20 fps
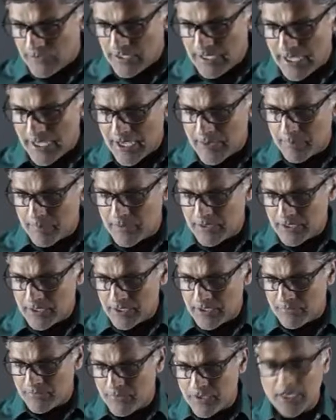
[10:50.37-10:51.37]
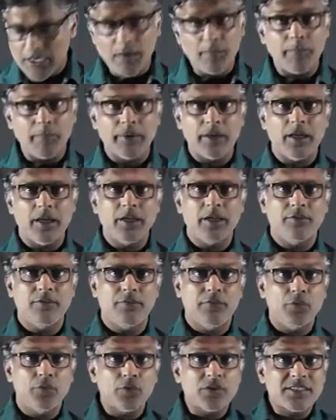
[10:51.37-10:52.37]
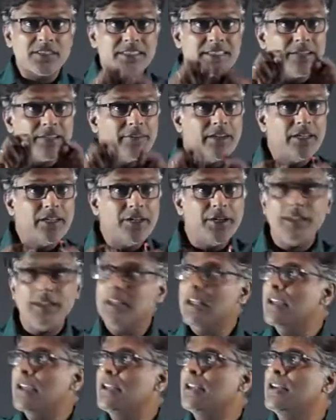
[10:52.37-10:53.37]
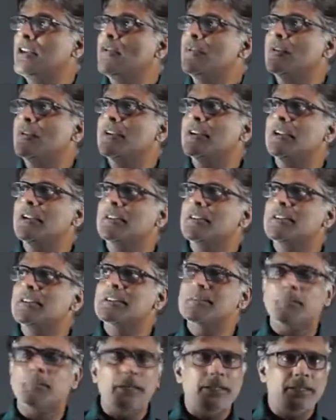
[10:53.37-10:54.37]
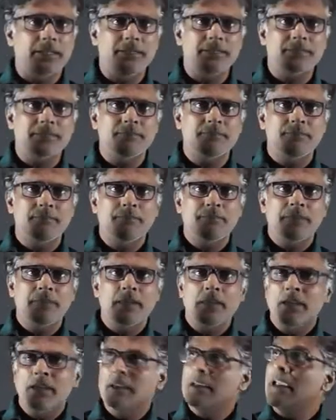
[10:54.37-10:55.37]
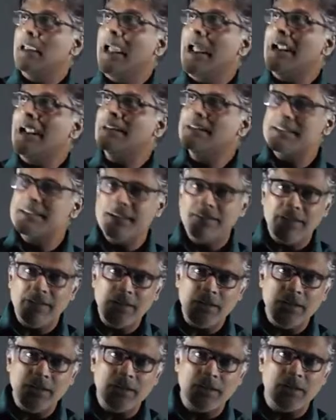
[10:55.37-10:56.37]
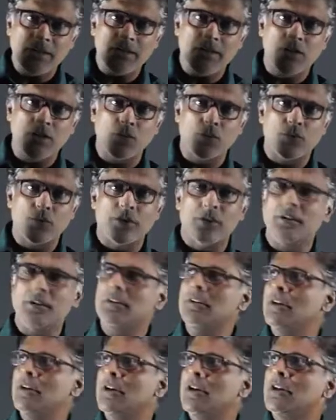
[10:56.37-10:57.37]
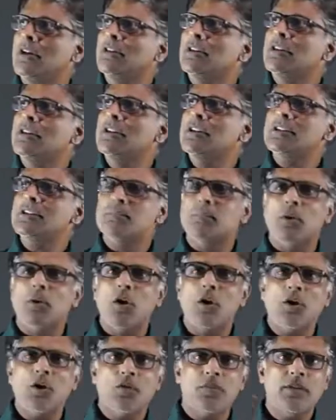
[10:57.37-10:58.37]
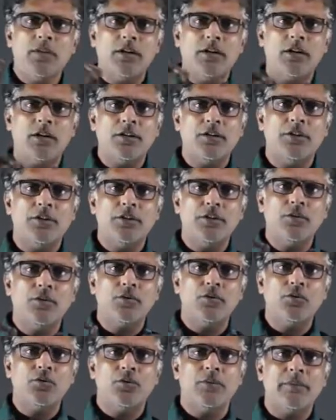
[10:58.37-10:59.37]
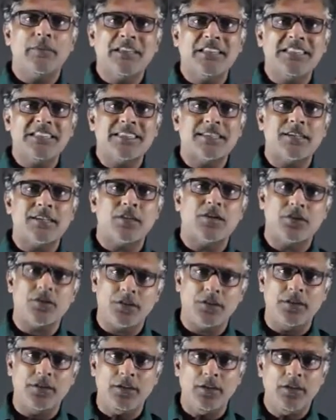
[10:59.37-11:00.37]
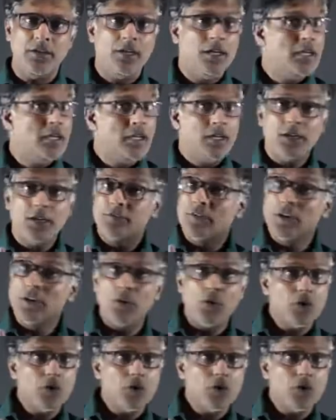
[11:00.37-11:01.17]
will happen if I apply a force 79 Newton at this place? At 79 Newton, this block will continue to remain stationary. It will